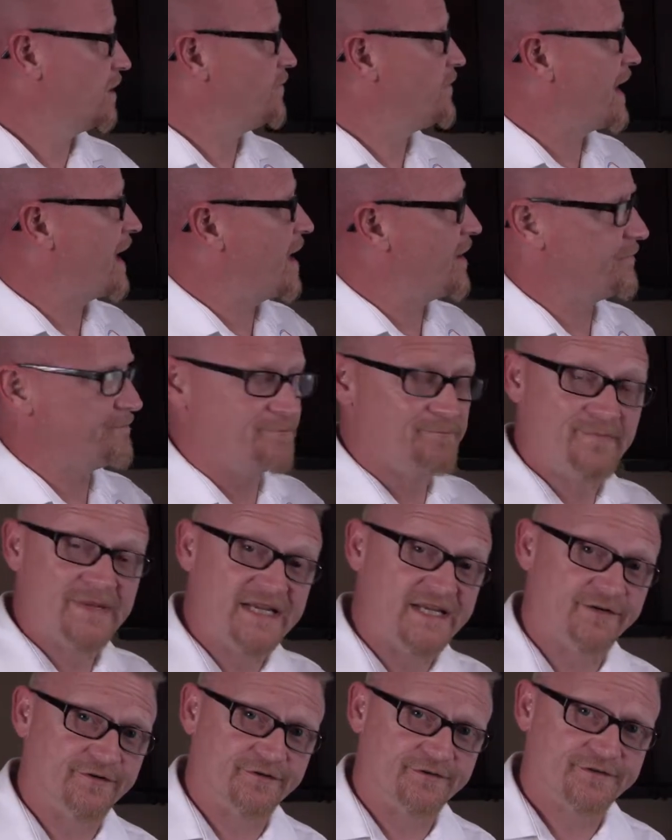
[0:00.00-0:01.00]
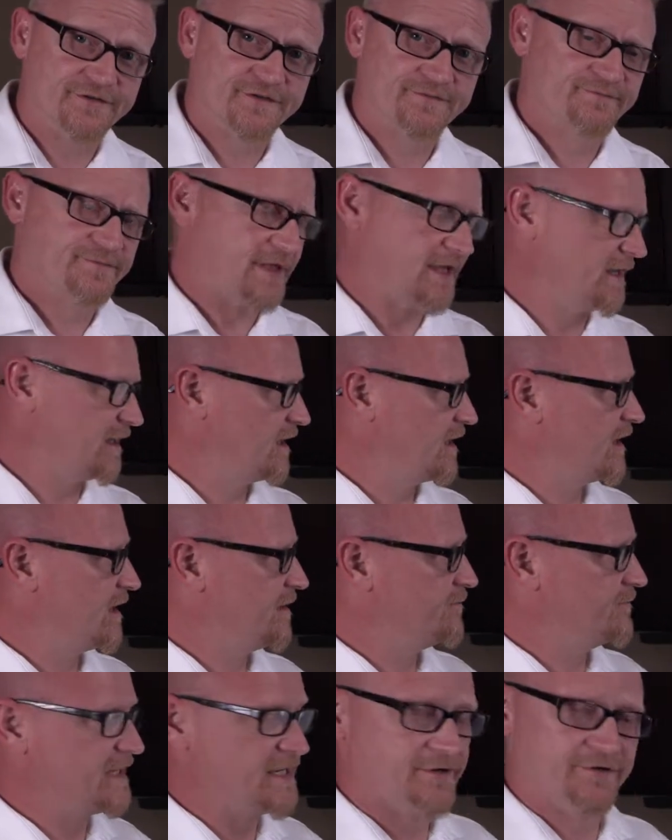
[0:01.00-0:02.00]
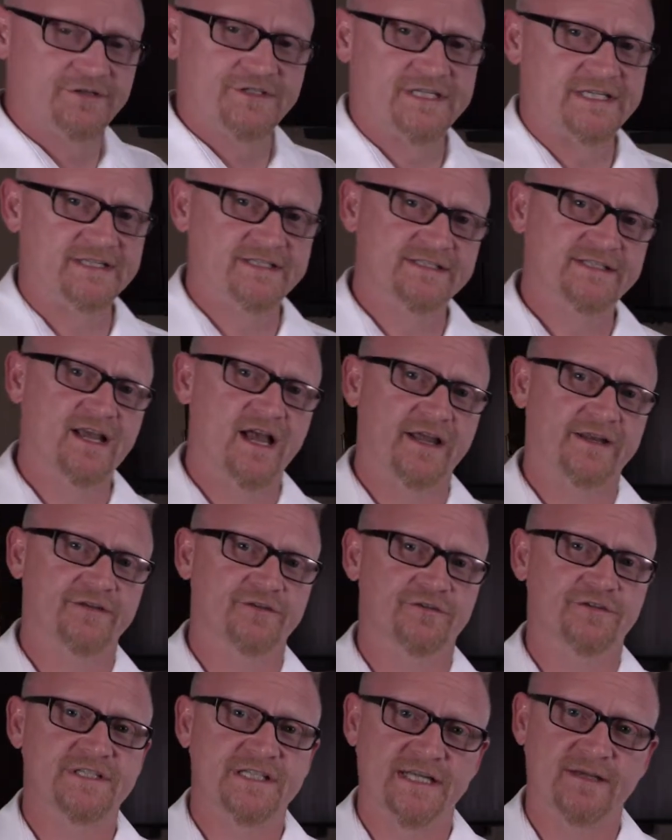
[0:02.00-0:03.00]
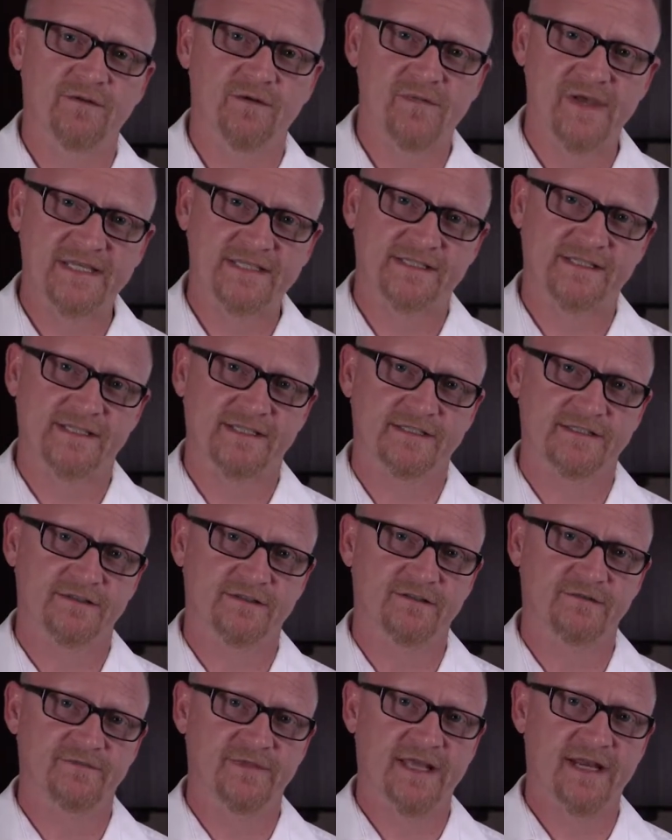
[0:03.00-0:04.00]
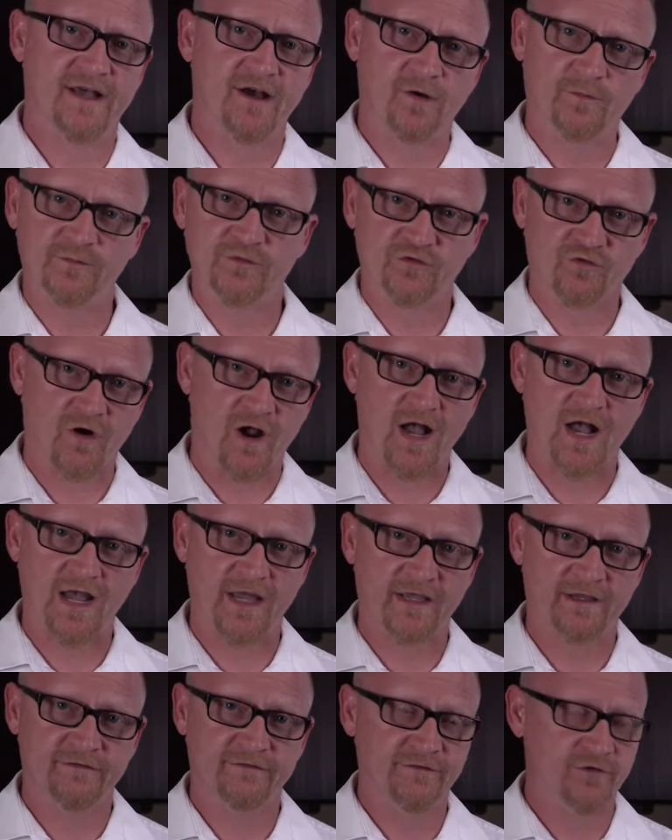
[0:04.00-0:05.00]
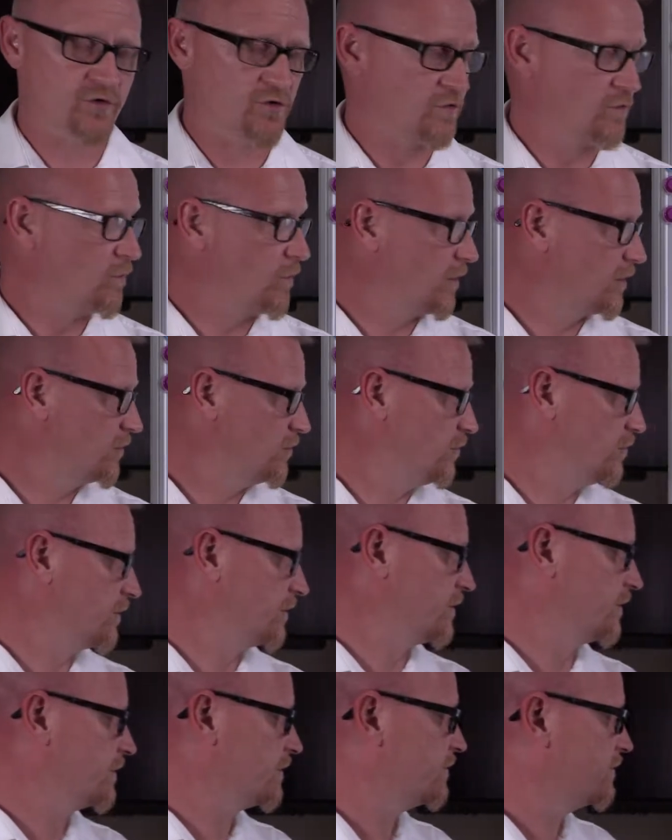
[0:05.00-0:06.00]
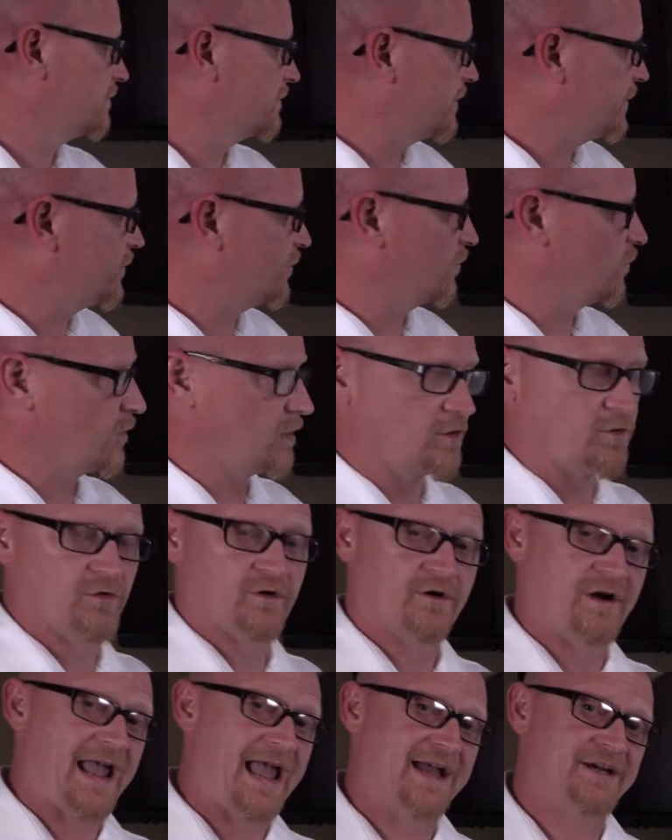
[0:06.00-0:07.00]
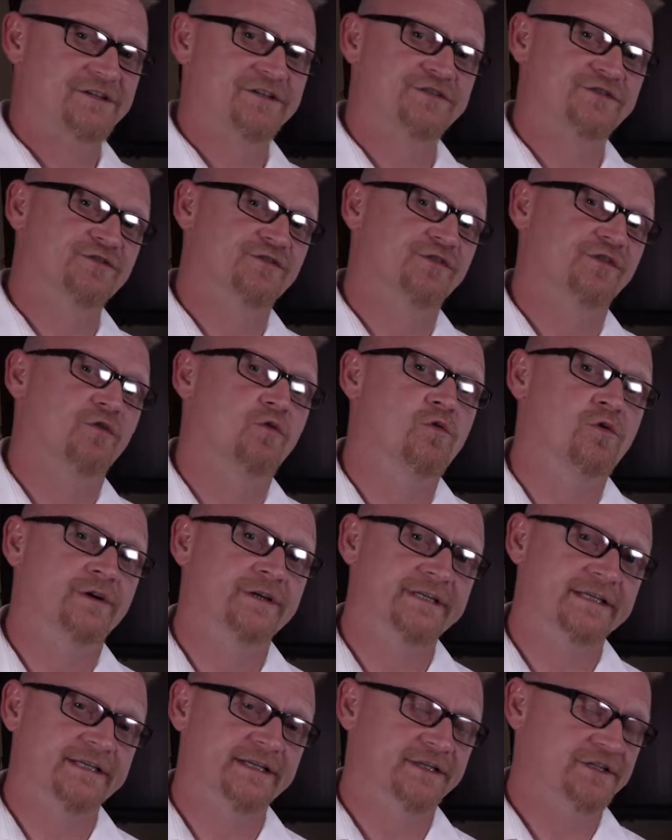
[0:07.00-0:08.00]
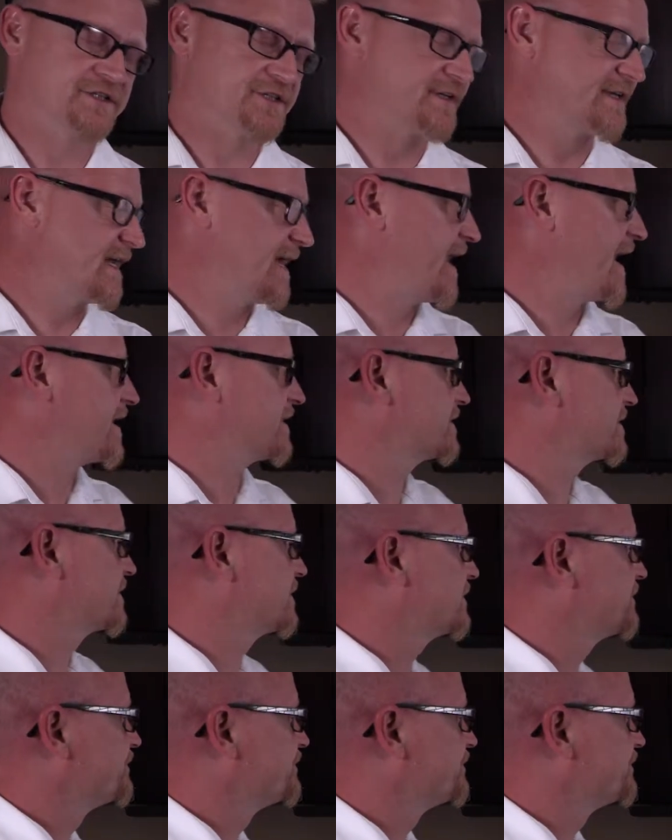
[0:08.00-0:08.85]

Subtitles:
about meters. Meters inside your CMMS system that help drive your work order actions or your on-condition tasks.